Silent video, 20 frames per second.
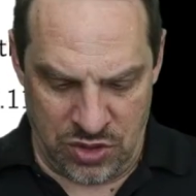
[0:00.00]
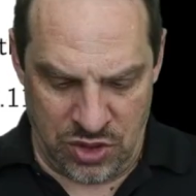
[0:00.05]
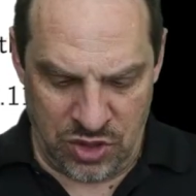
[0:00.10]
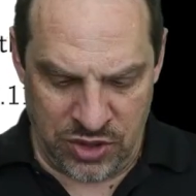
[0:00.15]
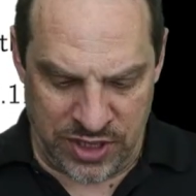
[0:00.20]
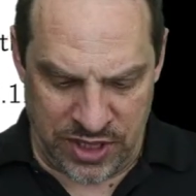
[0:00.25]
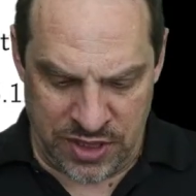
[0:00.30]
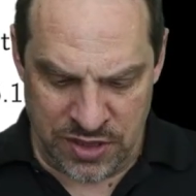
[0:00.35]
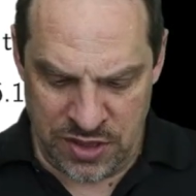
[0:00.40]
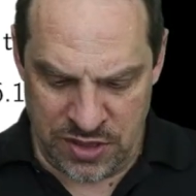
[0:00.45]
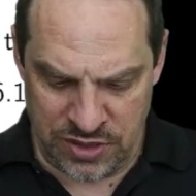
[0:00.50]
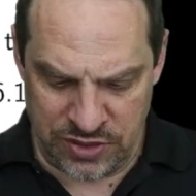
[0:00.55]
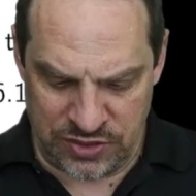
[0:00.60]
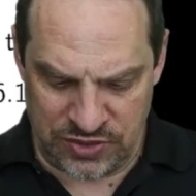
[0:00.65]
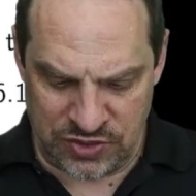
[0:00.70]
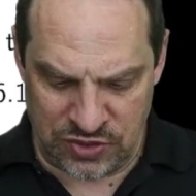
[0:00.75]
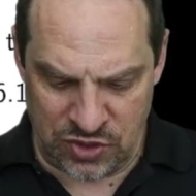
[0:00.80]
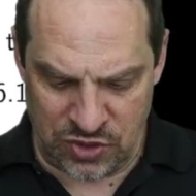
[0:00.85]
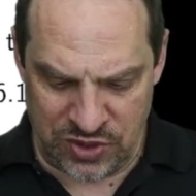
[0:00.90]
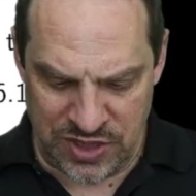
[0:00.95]
Okay,
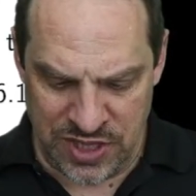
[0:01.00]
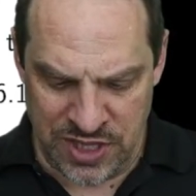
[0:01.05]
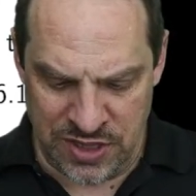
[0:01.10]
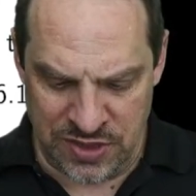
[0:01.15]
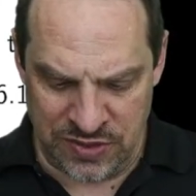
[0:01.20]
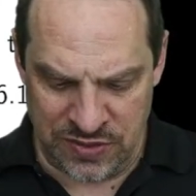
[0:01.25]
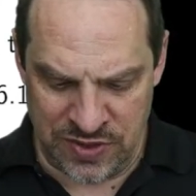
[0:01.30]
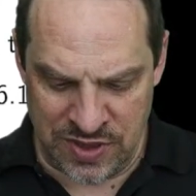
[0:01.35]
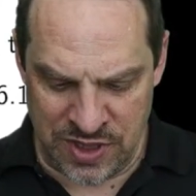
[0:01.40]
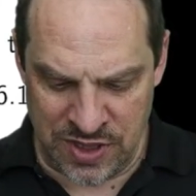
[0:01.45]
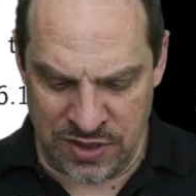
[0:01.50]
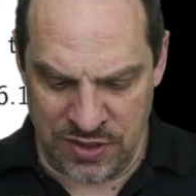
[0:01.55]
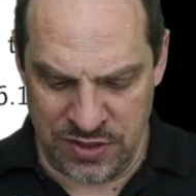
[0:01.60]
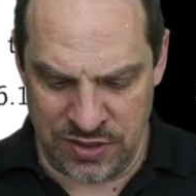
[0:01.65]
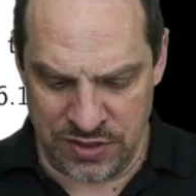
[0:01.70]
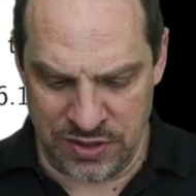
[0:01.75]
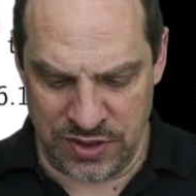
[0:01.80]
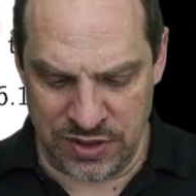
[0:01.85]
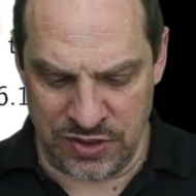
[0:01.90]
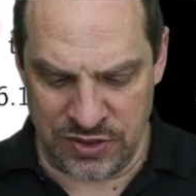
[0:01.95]
so E then
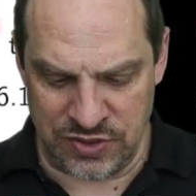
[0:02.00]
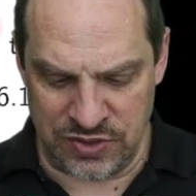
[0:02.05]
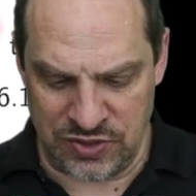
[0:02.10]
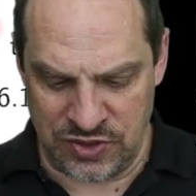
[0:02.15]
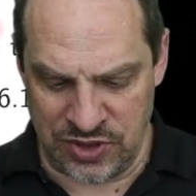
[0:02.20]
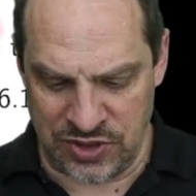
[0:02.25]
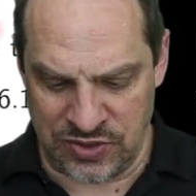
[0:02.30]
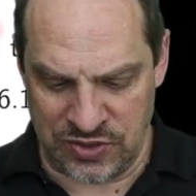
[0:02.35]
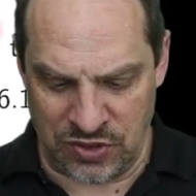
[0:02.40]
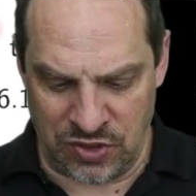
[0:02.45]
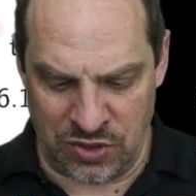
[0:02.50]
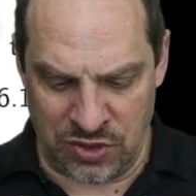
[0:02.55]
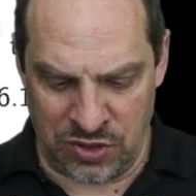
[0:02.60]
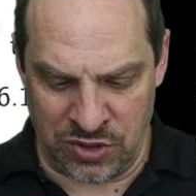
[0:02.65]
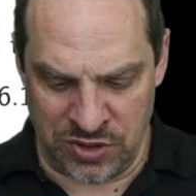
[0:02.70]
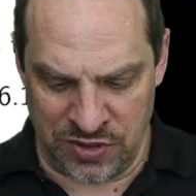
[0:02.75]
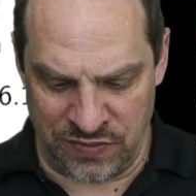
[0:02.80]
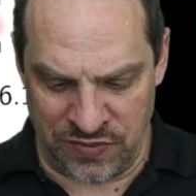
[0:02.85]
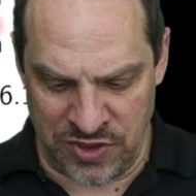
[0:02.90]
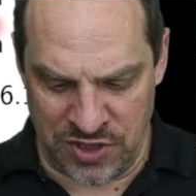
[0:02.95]
is just
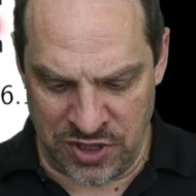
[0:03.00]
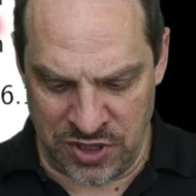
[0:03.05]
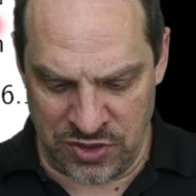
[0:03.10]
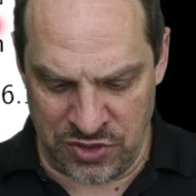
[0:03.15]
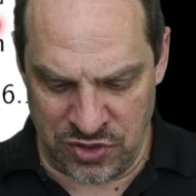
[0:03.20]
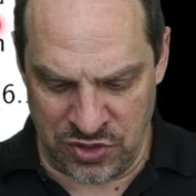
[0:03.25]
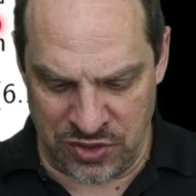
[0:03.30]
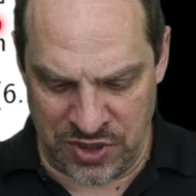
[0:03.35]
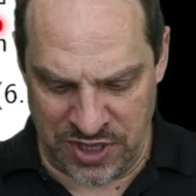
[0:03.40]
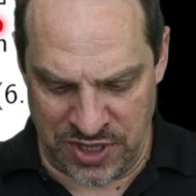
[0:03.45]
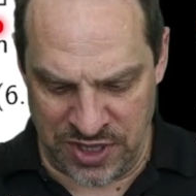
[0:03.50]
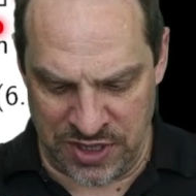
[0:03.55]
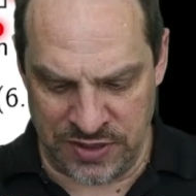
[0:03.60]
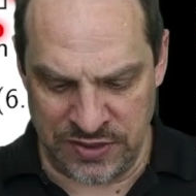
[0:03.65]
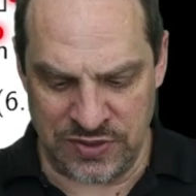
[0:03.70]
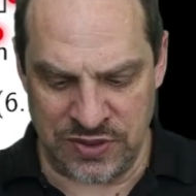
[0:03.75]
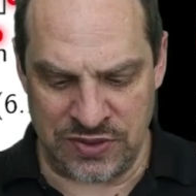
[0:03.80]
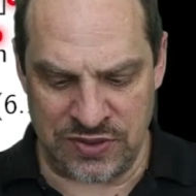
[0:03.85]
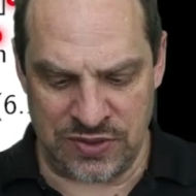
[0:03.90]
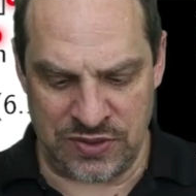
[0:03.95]
all of the unknown
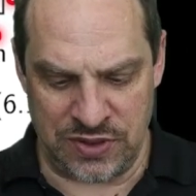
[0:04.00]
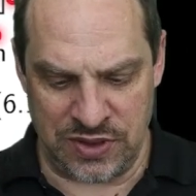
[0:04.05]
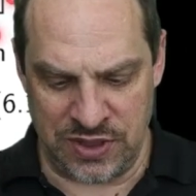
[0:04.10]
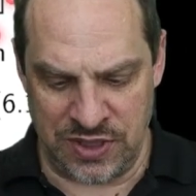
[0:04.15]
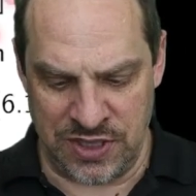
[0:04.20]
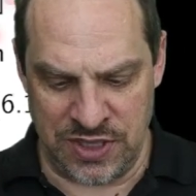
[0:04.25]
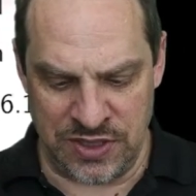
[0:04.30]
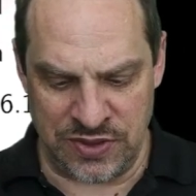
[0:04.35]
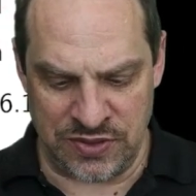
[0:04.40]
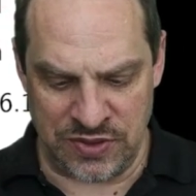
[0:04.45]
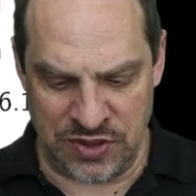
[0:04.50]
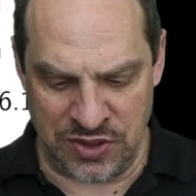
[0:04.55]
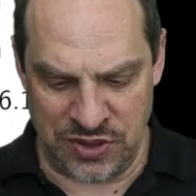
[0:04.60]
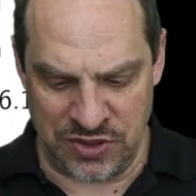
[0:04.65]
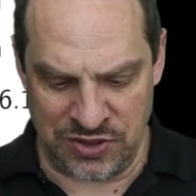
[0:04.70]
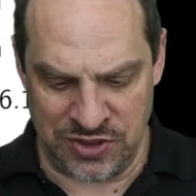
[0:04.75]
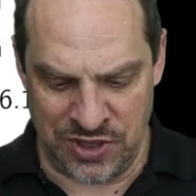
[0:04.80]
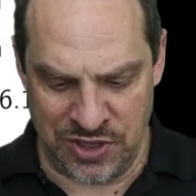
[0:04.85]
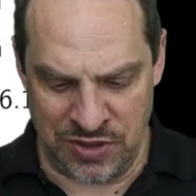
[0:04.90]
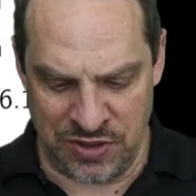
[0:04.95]
E's. It's the E's in the
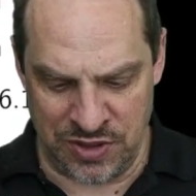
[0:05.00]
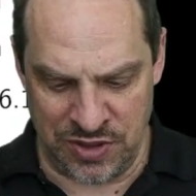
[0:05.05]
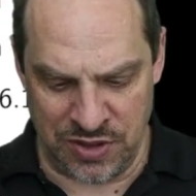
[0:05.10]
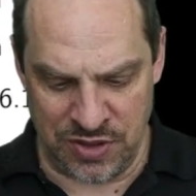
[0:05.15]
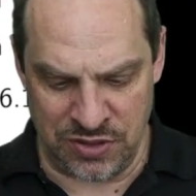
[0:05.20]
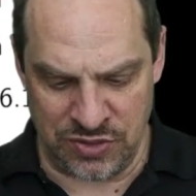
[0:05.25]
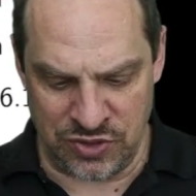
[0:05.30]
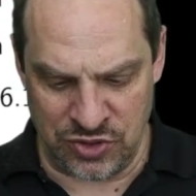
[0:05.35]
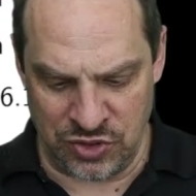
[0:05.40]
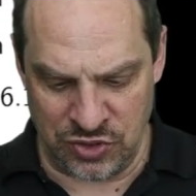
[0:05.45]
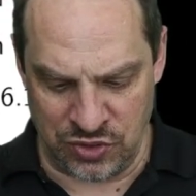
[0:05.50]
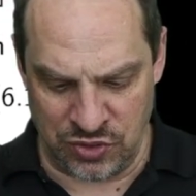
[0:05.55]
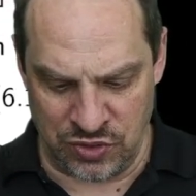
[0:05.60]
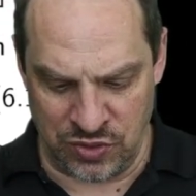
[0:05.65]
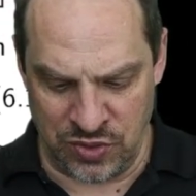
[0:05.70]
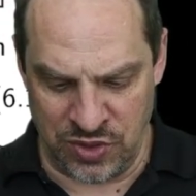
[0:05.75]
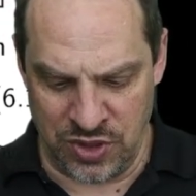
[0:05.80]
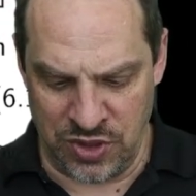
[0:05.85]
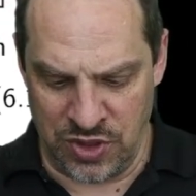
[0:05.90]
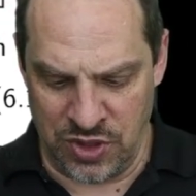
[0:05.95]
interior
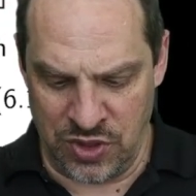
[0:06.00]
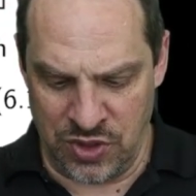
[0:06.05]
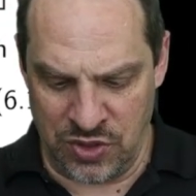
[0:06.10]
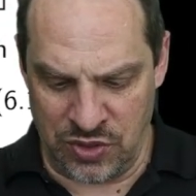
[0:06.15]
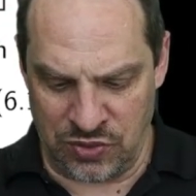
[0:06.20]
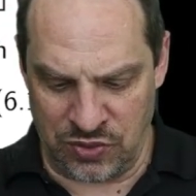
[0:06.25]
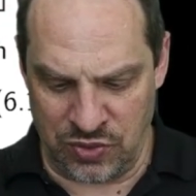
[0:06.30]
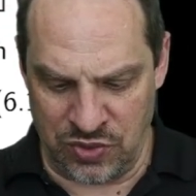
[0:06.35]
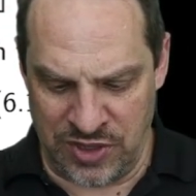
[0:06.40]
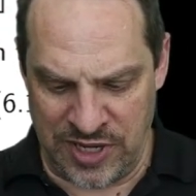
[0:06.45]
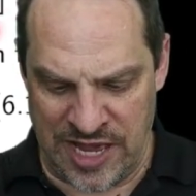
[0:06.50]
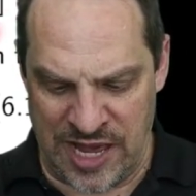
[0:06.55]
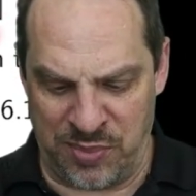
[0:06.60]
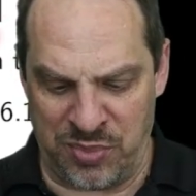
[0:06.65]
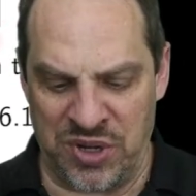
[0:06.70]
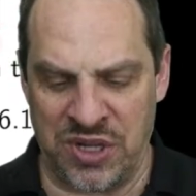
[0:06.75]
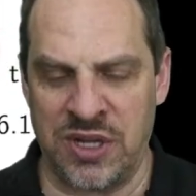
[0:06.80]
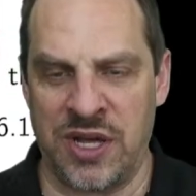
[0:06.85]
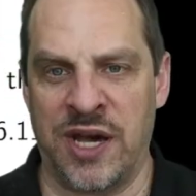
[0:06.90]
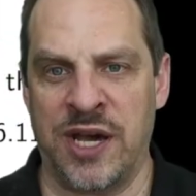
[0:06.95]
to through
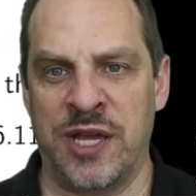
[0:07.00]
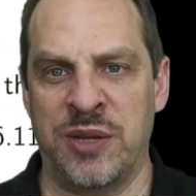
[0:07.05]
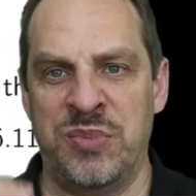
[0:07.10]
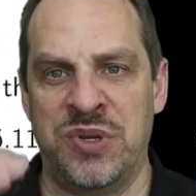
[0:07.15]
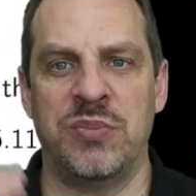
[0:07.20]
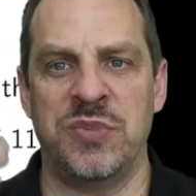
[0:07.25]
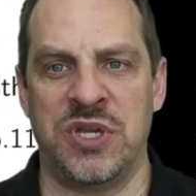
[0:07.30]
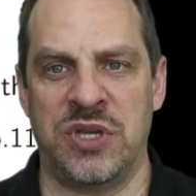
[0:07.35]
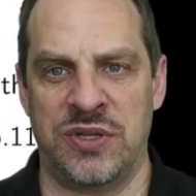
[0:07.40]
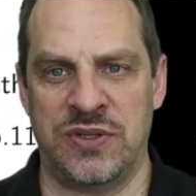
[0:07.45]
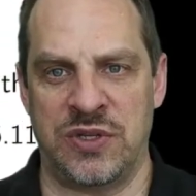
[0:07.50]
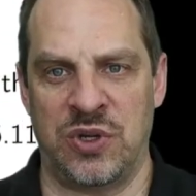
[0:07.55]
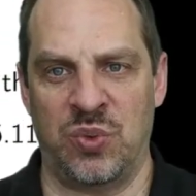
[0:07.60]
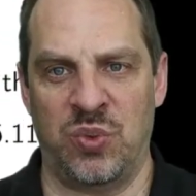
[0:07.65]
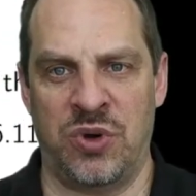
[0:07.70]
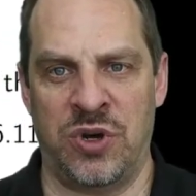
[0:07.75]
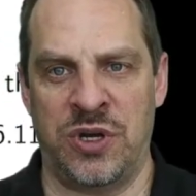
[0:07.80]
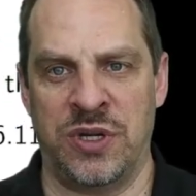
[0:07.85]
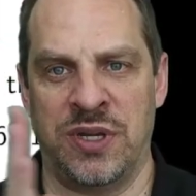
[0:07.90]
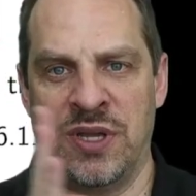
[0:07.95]
capital I because at
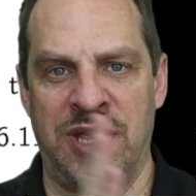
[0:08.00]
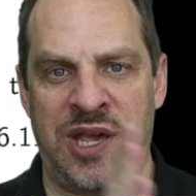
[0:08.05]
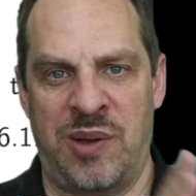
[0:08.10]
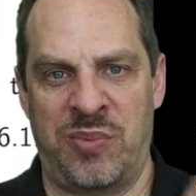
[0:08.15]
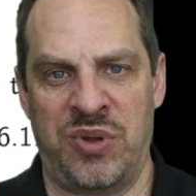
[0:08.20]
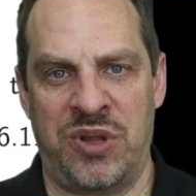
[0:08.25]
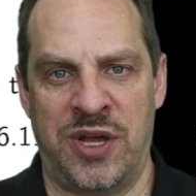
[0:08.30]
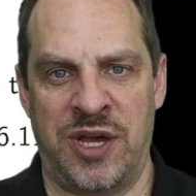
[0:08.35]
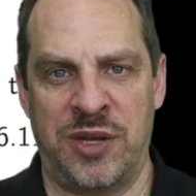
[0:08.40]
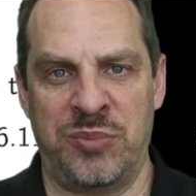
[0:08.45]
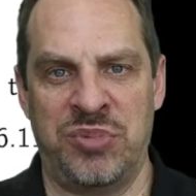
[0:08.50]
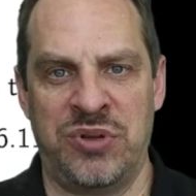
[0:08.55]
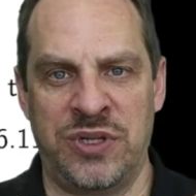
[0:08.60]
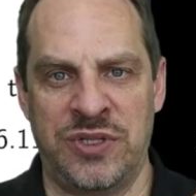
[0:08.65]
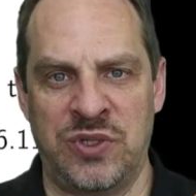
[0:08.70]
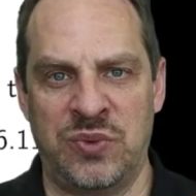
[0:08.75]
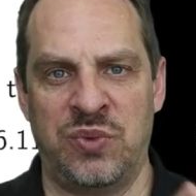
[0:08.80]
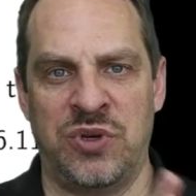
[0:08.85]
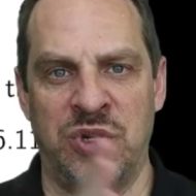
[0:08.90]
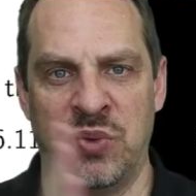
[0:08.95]
1 and capital I
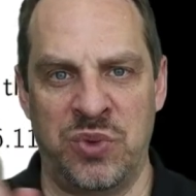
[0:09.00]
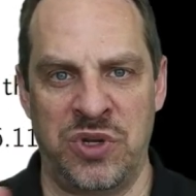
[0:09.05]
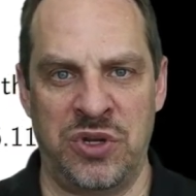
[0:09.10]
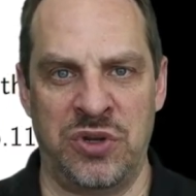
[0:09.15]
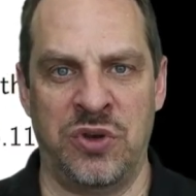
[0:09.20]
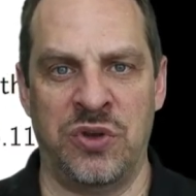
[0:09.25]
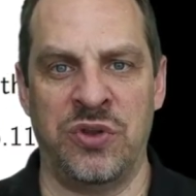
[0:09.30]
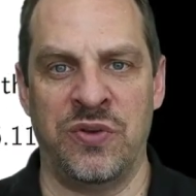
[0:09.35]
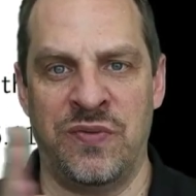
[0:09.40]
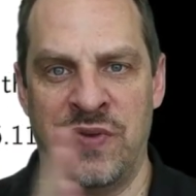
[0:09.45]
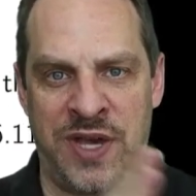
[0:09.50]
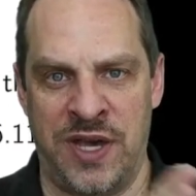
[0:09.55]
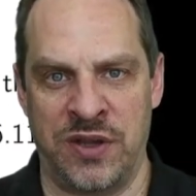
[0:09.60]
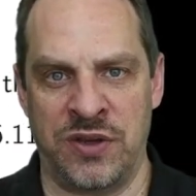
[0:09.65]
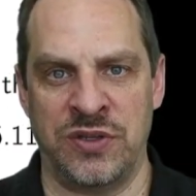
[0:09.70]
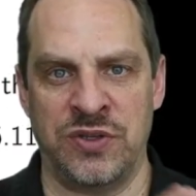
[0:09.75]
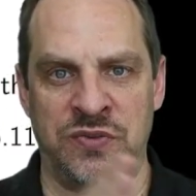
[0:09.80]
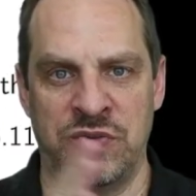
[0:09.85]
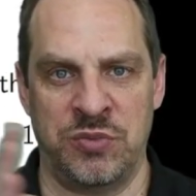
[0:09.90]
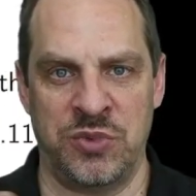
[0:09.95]
plus 1 we know the
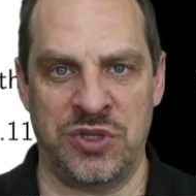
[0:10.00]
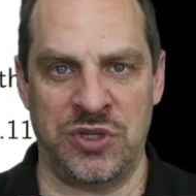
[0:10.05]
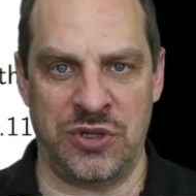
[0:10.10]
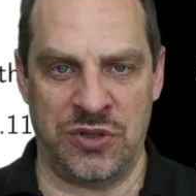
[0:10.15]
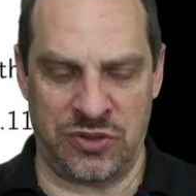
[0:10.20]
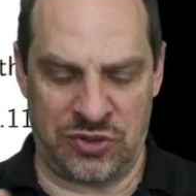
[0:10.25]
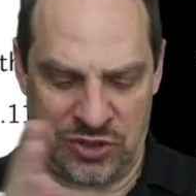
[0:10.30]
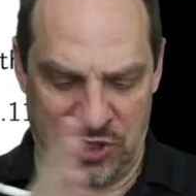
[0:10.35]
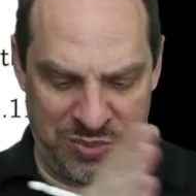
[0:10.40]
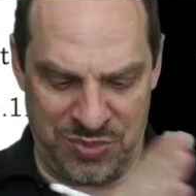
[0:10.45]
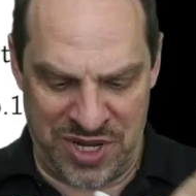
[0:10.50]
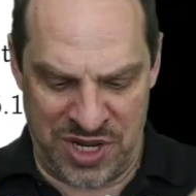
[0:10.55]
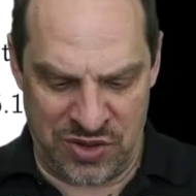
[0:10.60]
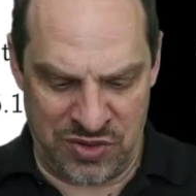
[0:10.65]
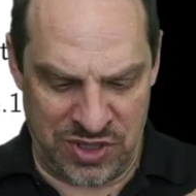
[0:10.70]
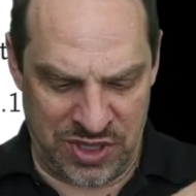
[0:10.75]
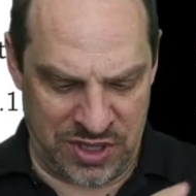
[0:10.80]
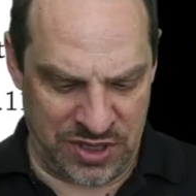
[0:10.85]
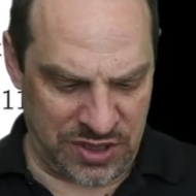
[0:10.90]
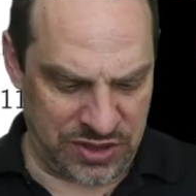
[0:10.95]
values from the Dirichlet
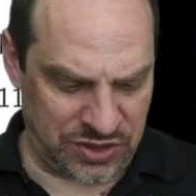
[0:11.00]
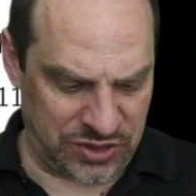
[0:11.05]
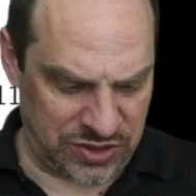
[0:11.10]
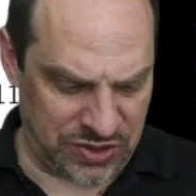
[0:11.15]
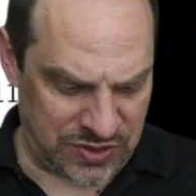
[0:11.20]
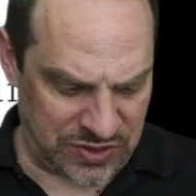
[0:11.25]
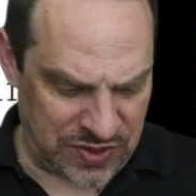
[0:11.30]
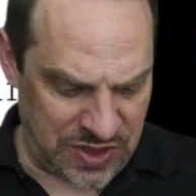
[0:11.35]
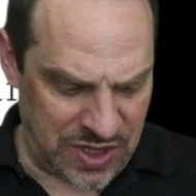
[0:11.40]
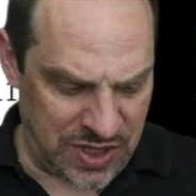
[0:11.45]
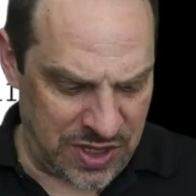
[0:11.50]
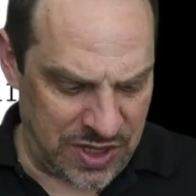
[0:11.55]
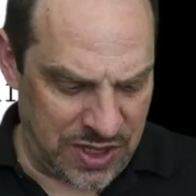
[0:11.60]
boundary conditions.